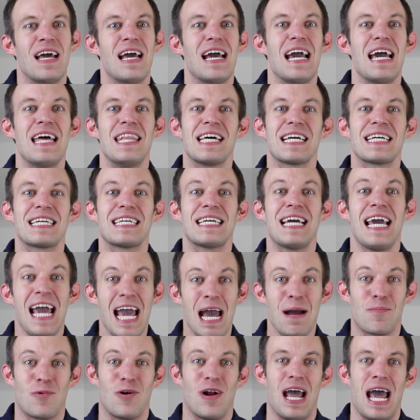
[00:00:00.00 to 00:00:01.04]
In the
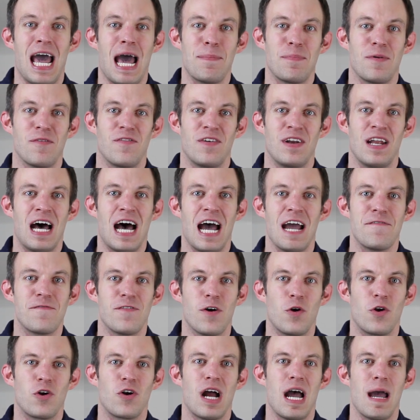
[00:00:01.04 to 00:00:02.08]
camera app of an iPhone or